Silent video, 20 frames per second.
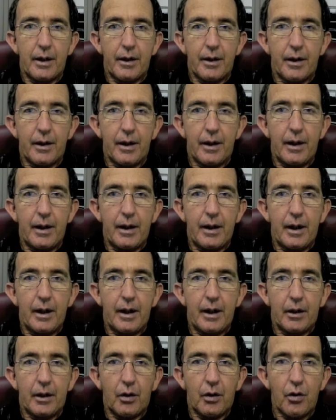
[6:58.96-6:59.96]
the
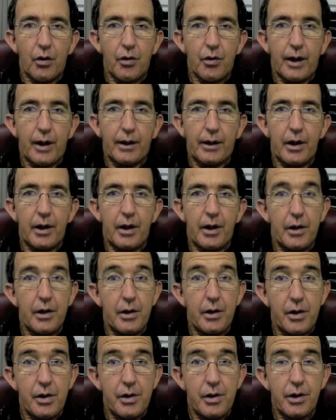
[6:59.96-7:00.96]
contractor that
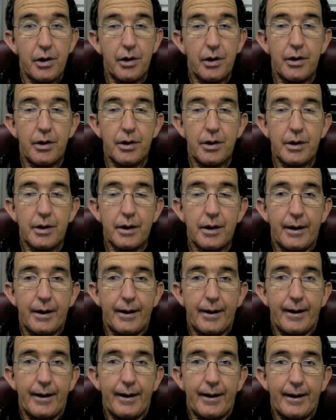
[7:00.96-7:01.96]
you choose,
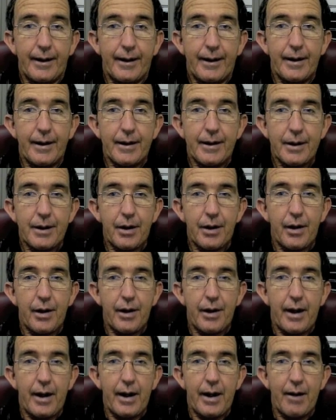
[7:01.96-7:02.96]
so that
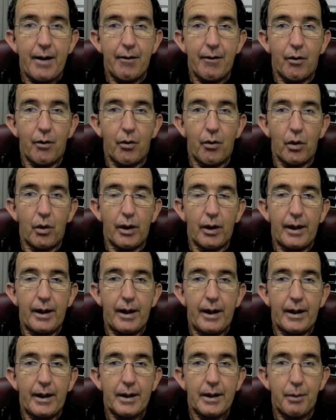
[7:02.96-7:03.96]
they have all the
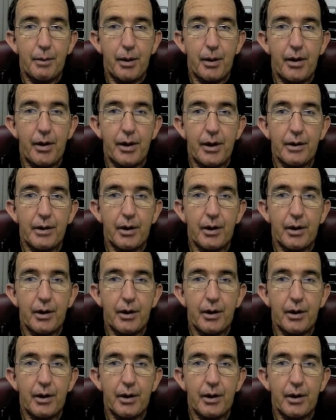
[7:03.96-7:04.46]
experience